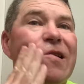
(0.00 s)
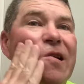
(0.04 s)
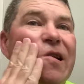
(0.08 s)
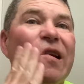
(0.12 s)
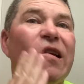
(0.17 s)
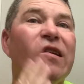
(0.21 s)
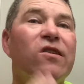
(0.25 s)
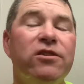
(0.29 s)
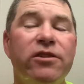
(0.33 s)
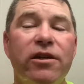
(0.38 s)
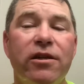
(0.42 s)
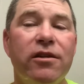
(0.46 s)

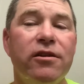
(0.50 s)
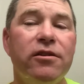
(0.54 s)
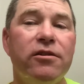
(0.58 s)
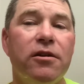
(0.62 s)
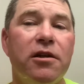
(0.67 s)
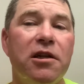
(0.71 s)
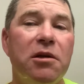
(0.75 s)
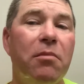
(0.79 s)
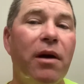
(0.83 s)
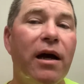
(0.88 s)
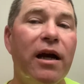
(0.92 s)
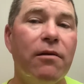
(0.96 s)

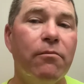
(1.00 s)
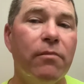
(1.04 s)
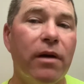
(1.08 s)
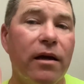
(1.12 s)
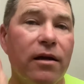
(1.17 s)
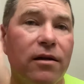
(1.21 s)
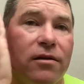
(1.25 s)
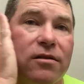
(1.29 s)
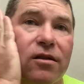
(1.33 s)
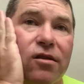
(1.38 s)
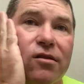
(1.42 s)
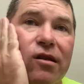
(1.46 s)
chitty bang
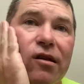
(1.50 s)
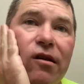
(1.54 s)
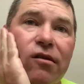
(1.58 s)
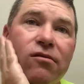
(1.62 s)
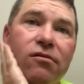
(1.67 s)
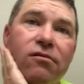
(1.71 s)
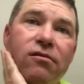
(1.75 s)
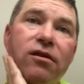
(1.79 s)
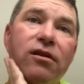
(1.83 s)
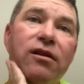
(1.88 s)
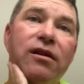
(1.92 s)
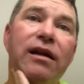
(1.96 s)
bangs in
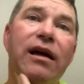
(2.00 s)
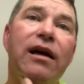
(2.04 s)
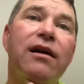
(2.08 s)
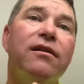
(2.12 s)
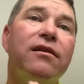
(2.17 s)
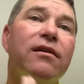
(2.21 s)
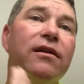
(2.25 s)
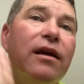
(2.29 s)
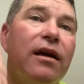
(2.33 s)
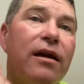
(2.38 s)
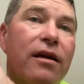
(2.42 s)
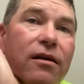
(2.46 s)
and out of the
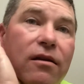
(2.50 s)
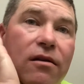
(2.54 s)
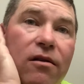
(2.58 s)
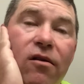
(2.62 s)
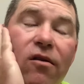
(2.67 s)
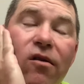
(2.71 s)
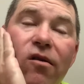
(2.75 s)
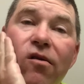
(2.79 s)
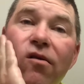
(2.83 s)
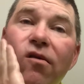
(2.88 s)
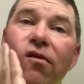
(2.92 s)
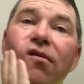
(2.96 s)
gate and
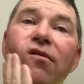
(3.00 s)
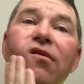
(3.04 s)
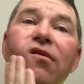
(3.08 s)
all.